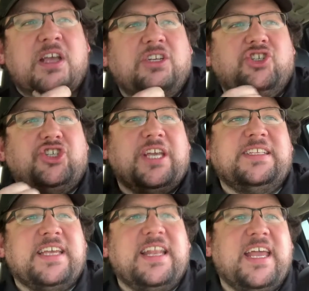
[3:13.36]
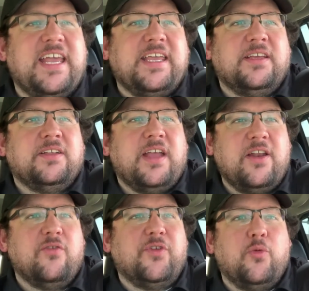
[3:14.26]
She did an
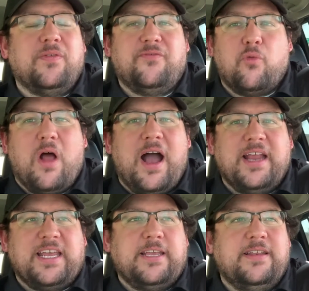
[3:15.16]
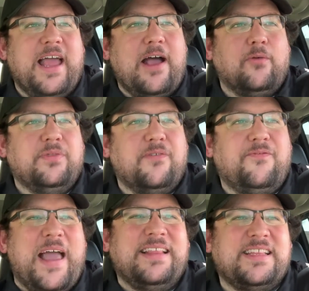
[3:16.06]
interview with Variety. Now, the
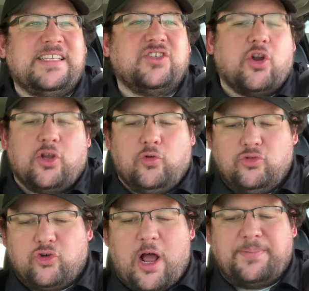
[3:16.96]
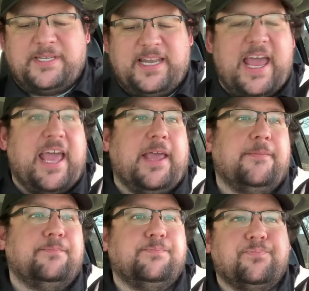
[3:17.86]
fact that this article dropped today,
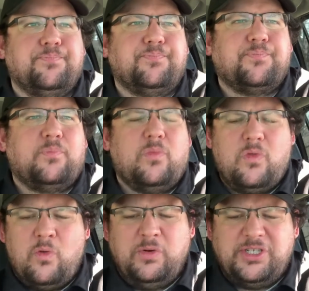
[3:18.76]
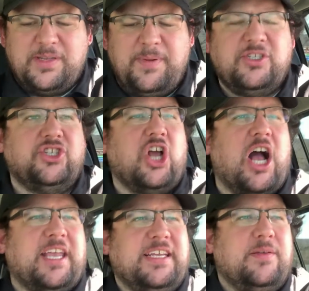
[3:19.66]
which is a bit
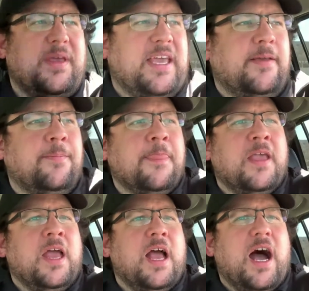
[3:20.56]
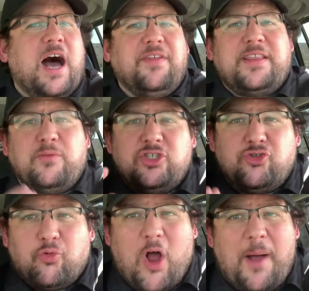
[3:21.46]
shocking to me, that they would
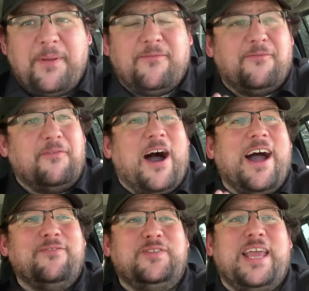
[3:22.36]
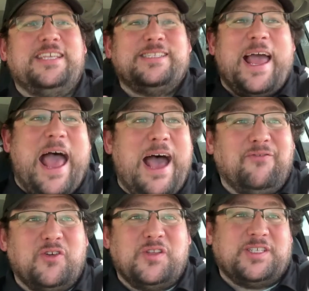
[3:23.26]
drop it 5 days
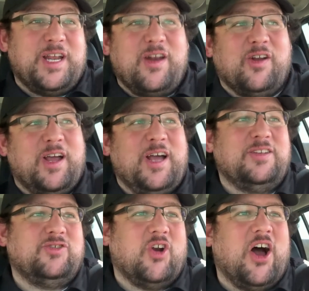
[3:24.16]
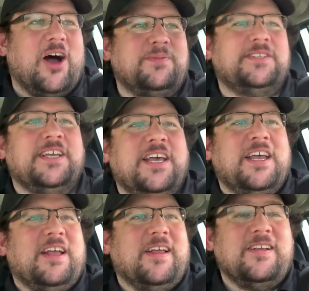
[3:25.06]
after the Snyder Cut drops,
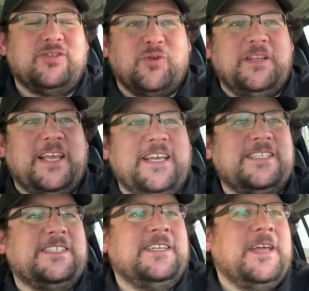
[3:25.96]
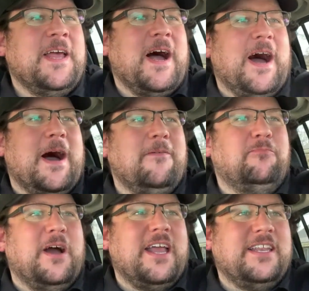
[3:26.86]
it is released.
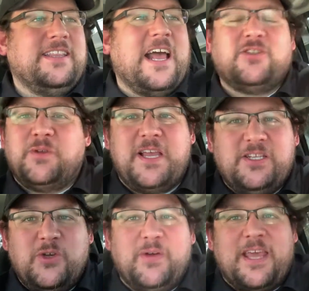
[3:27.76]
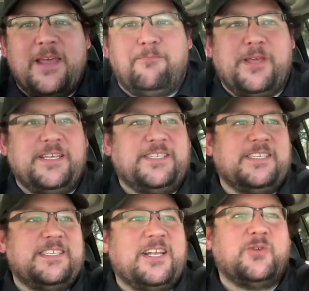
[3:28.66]
But that's what they do with hit
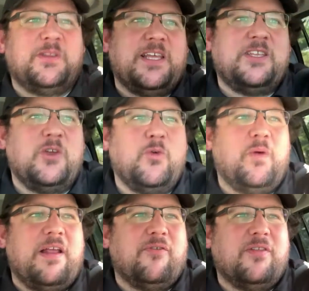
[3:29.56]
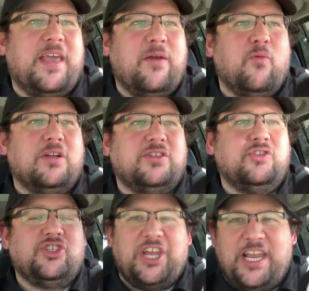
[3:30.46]
pieces. That's what they do whenever they want
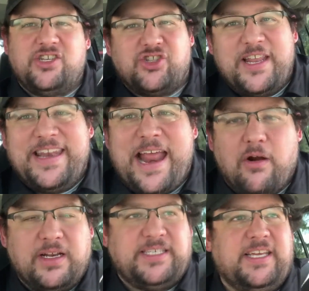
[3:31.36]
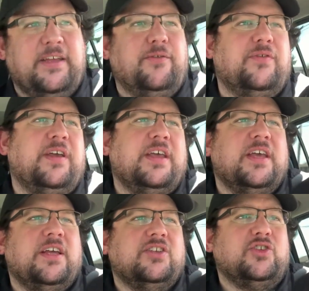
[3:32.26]
to change the narrative
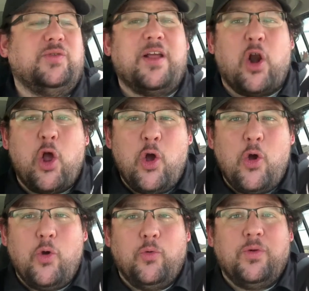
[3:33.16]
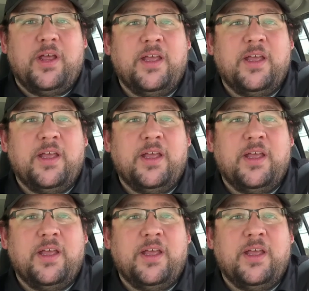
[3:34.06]
to their own.